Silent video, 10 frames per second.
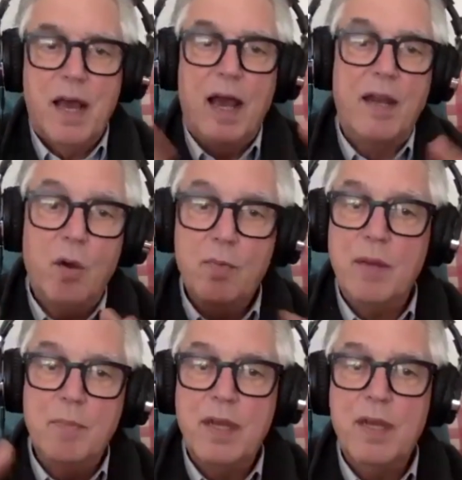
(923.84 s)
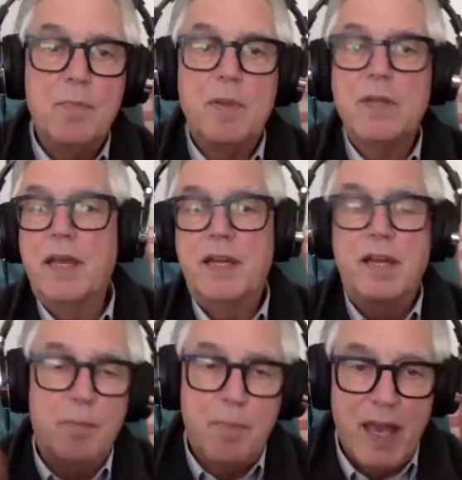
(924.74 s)
I don't mean manipulate
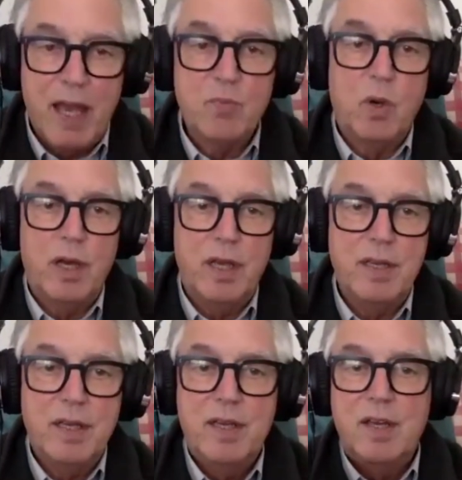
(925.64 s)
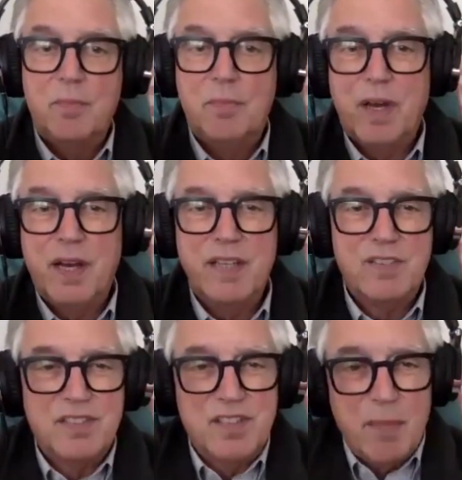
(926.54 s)
in a bad way, but
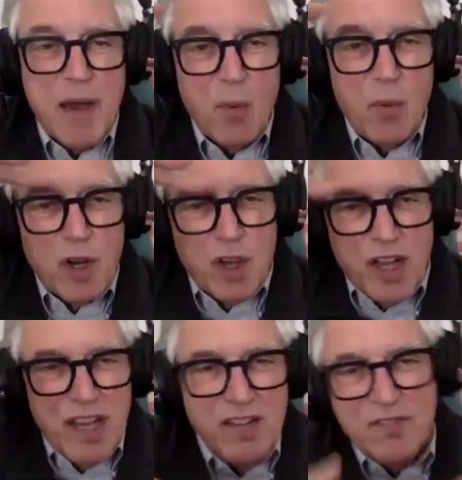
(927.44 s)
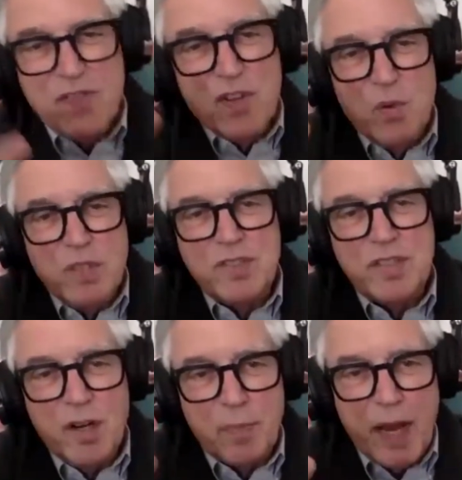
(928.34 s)
it's somehow we're going to influence
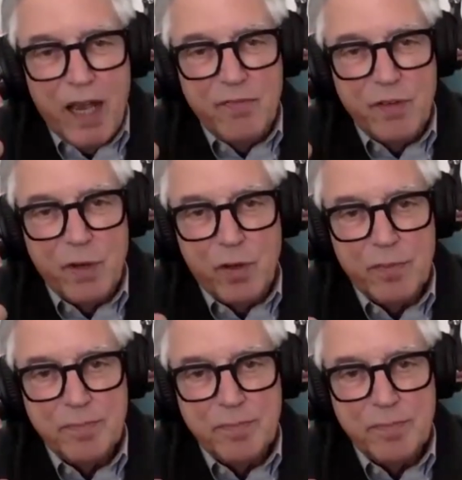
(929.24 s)
their behavior.